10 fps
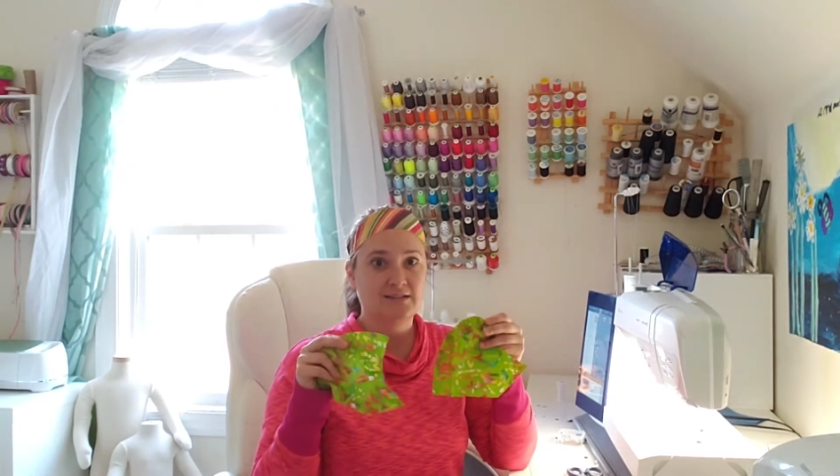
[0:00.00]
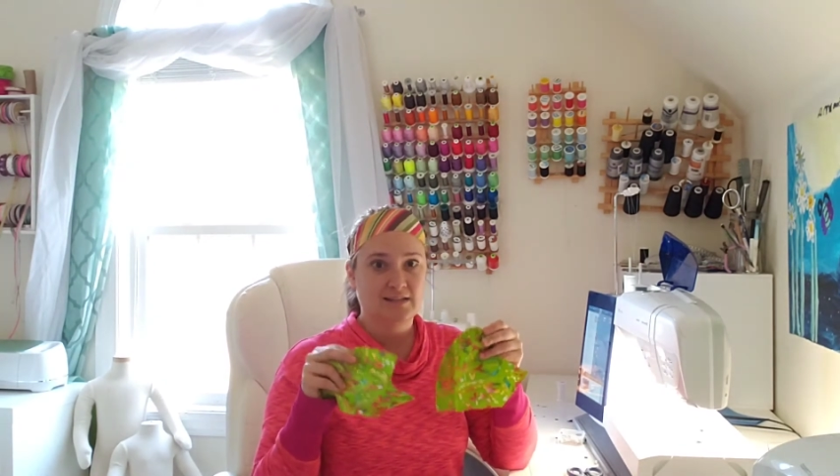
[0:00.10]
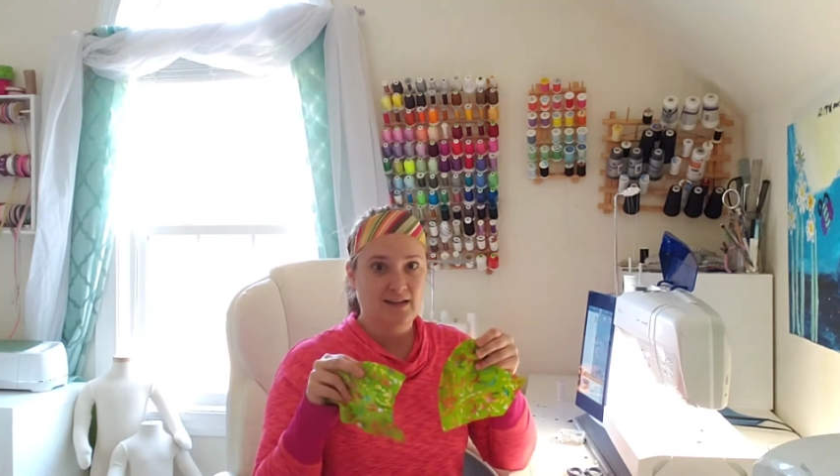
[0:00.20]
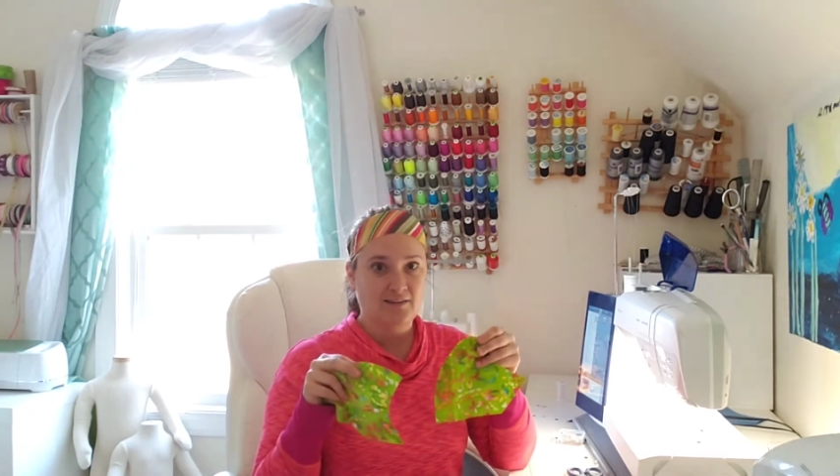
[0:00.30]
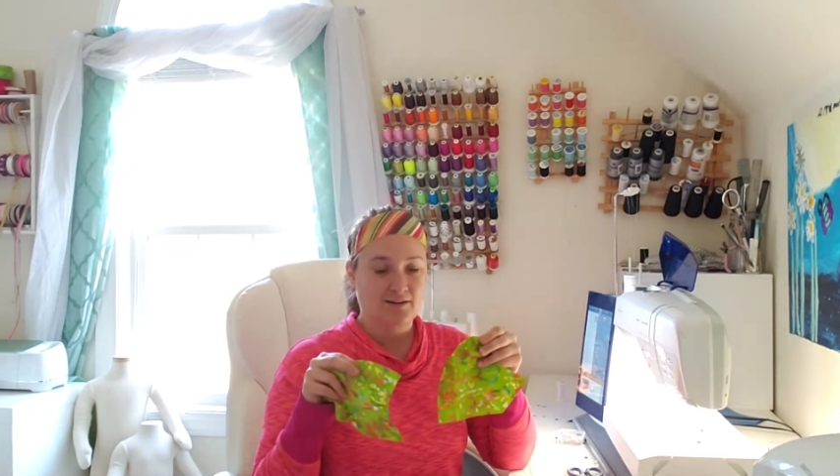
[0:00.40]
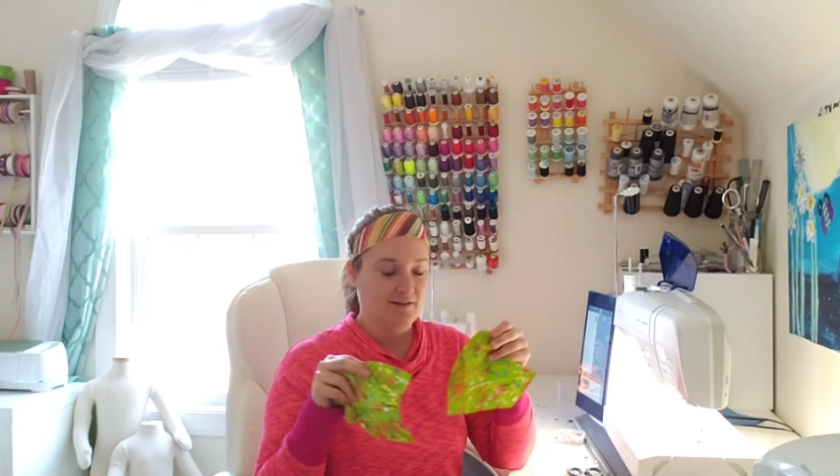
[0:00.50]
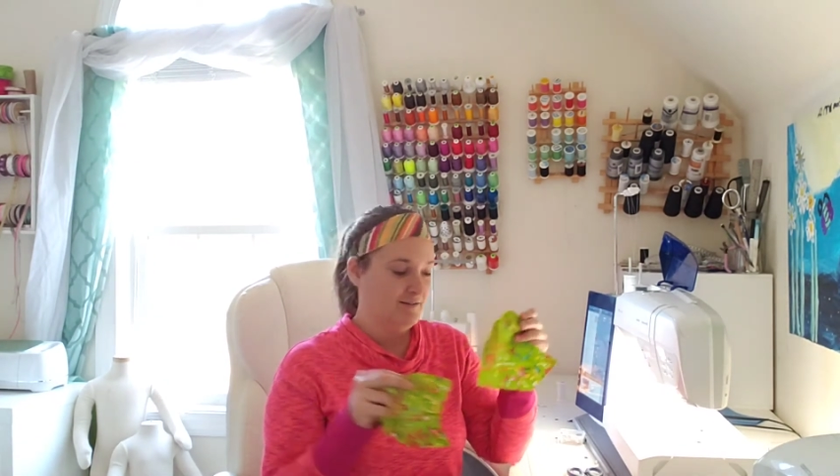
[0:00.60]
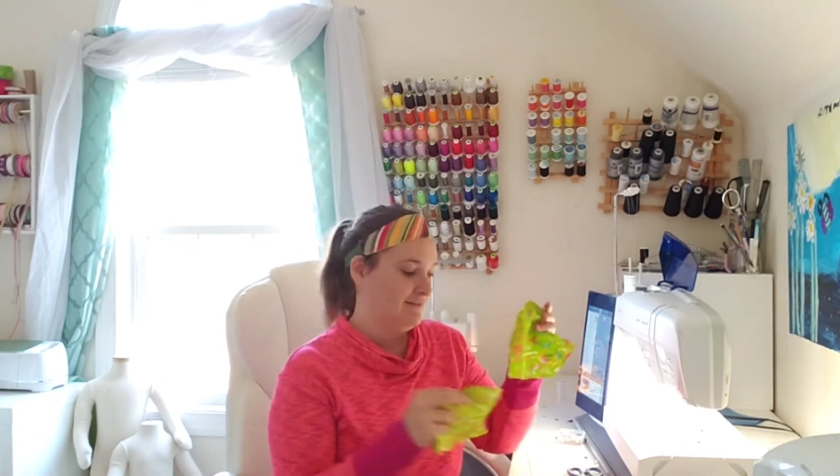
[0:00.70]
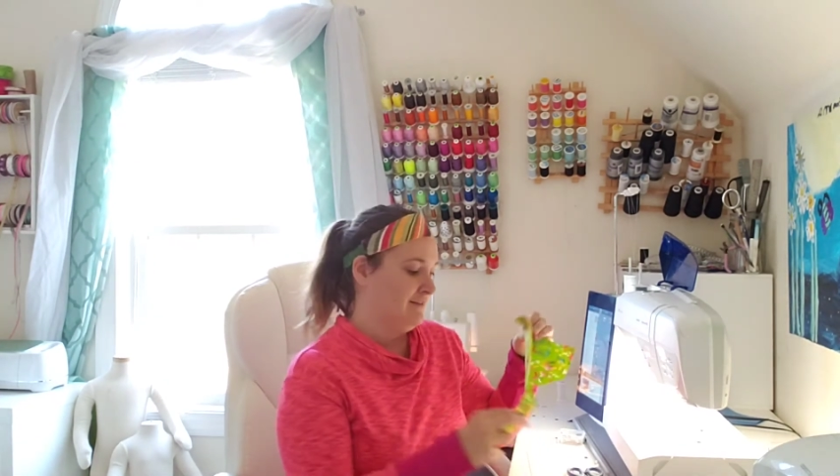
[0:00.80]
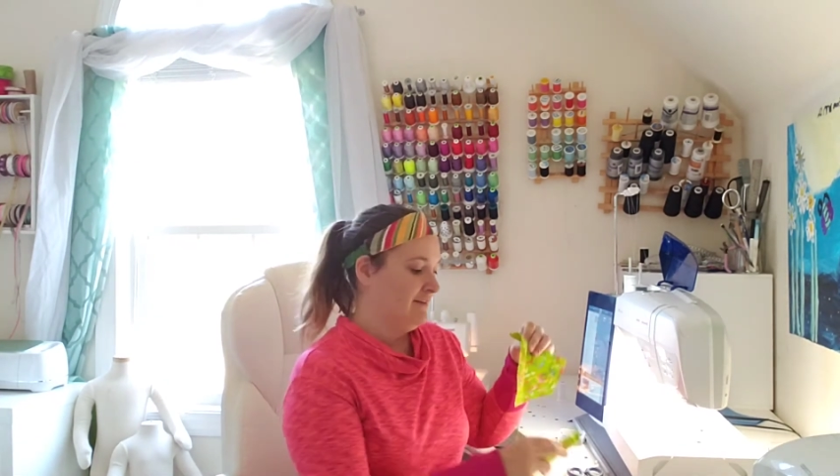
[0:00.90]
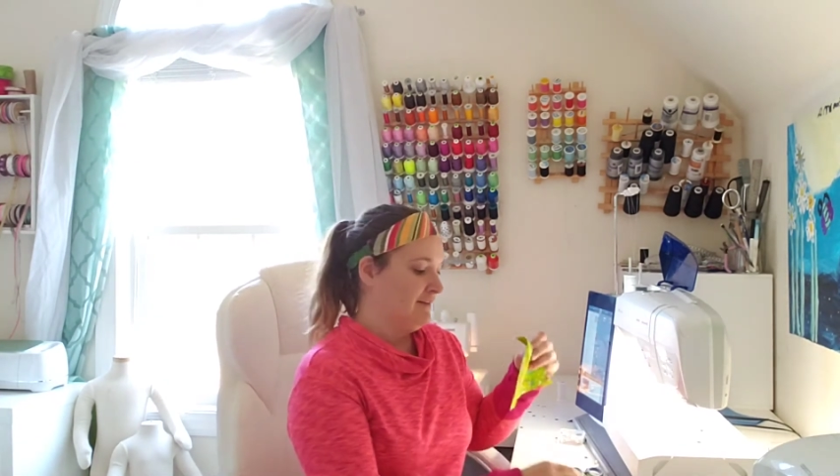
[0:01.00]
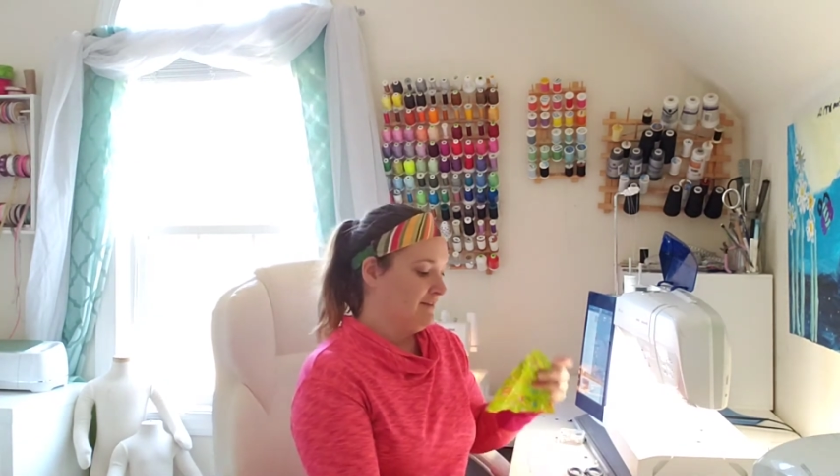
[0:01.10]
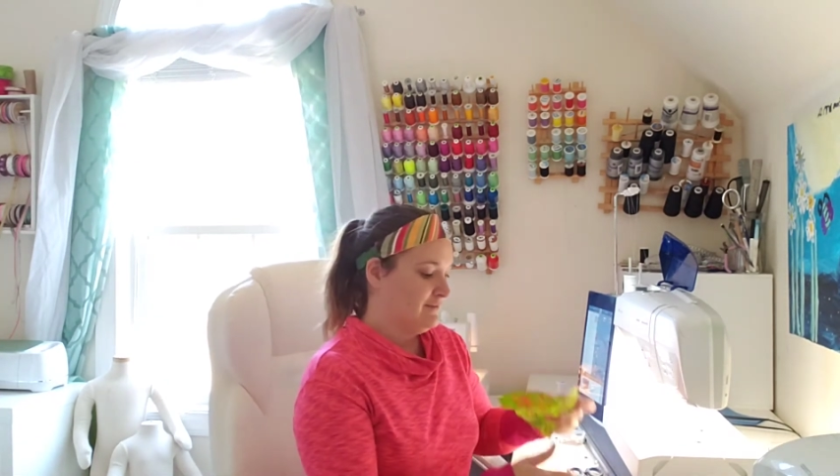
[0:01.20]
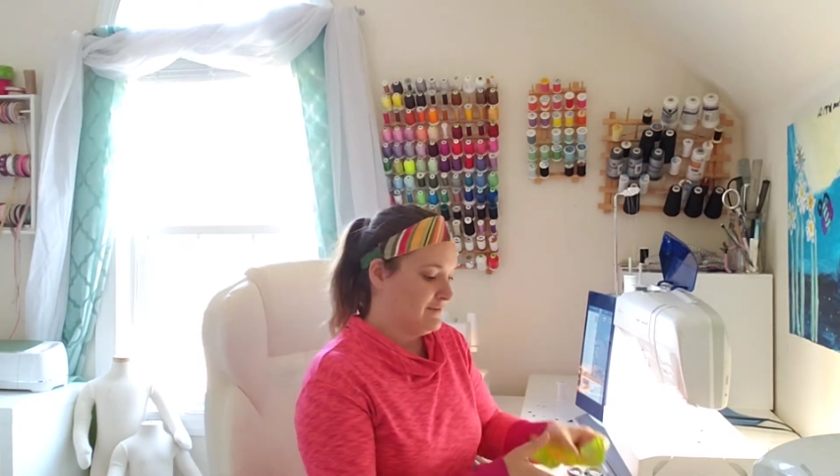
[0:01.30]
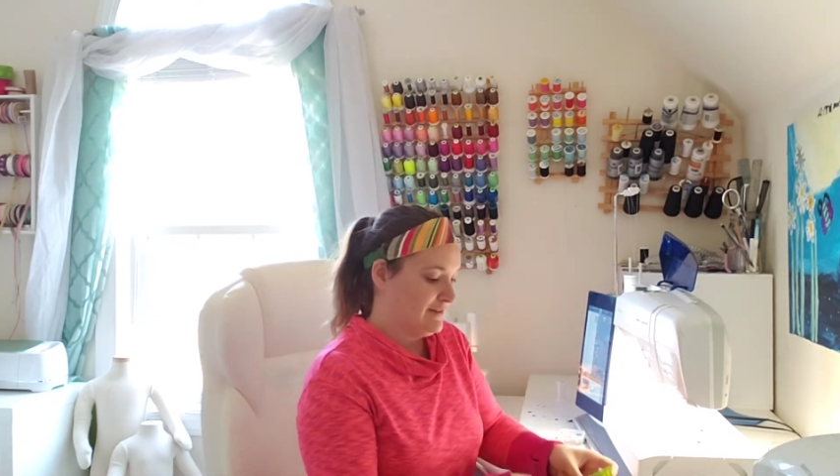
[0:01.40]
together
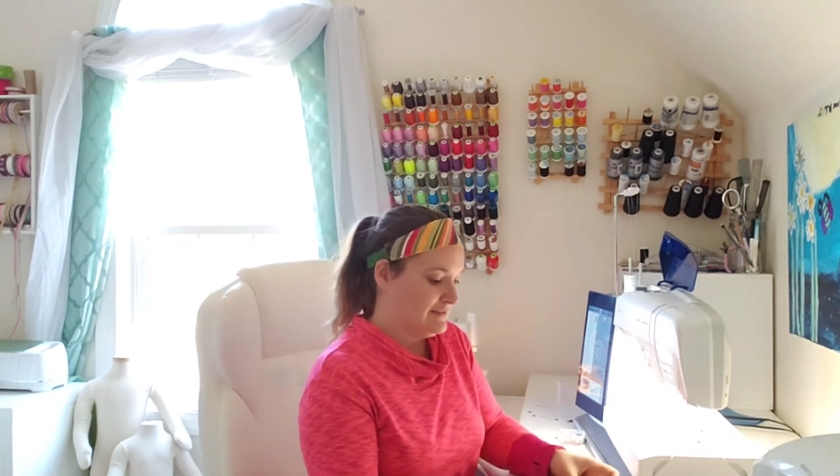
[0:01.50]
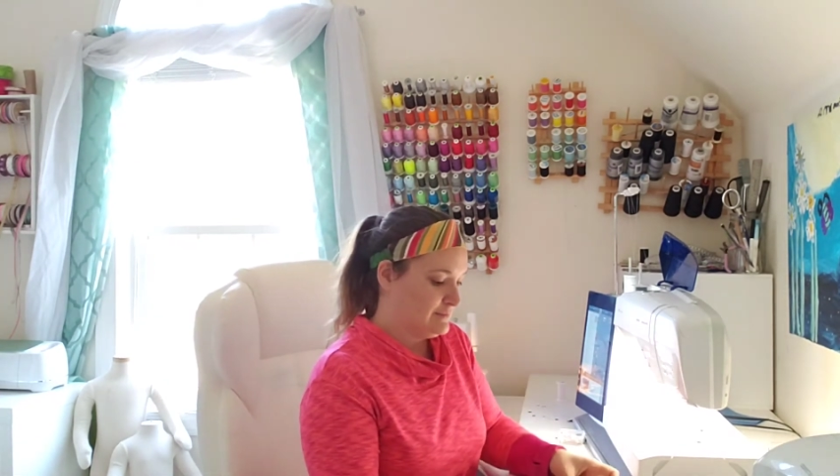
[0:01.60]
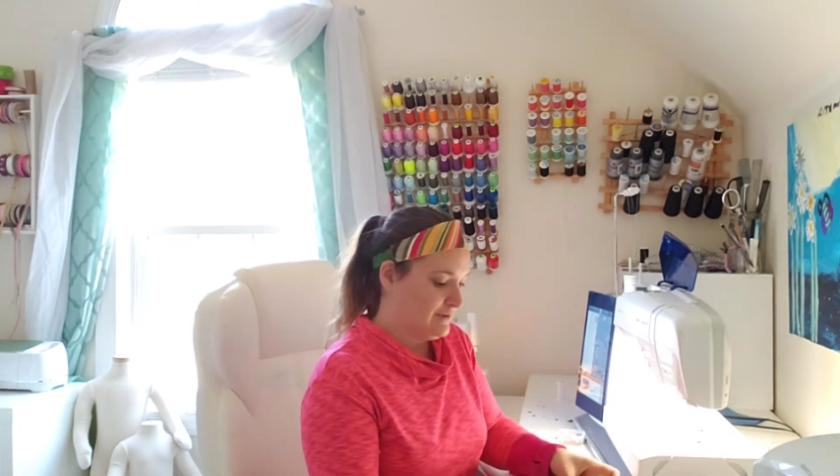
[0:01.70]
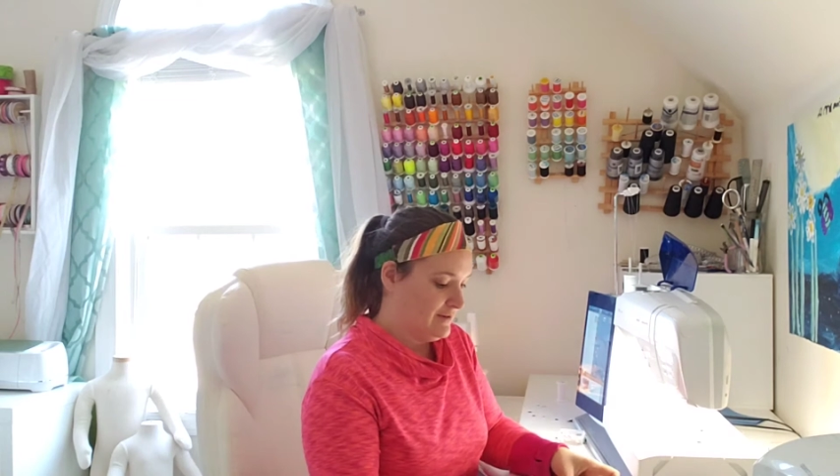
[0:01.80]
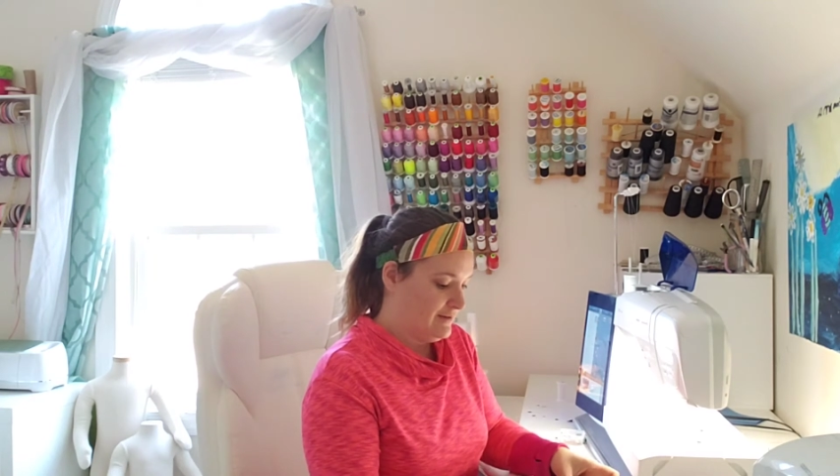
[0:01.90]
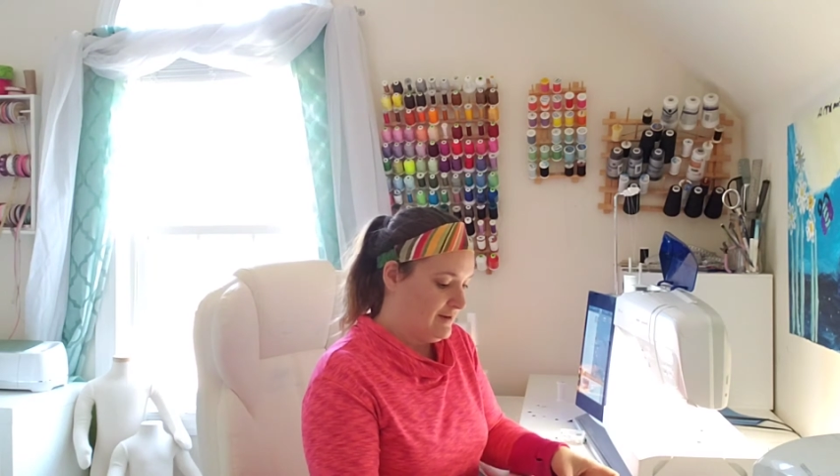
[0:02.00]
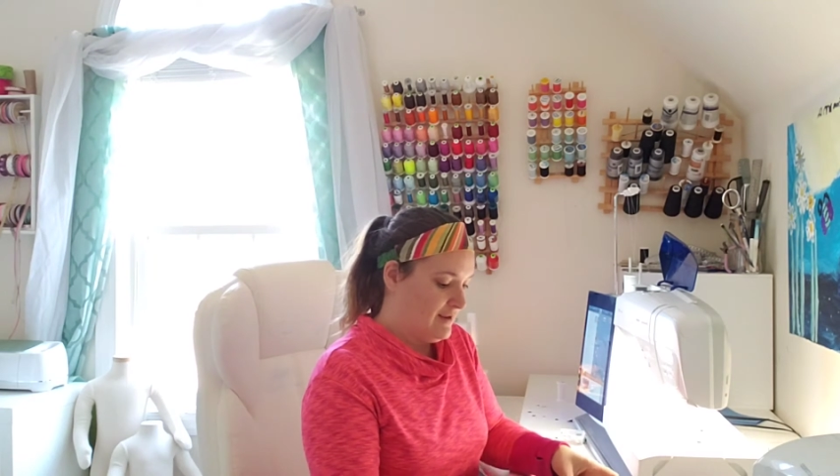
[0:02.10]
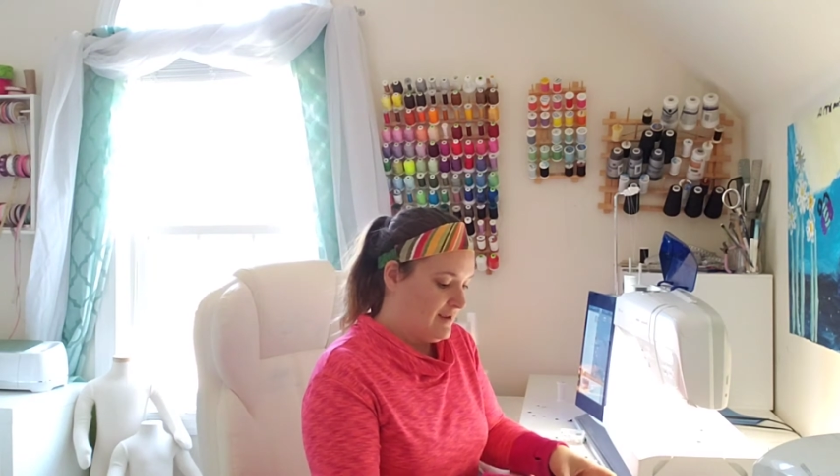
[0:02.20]
for this one.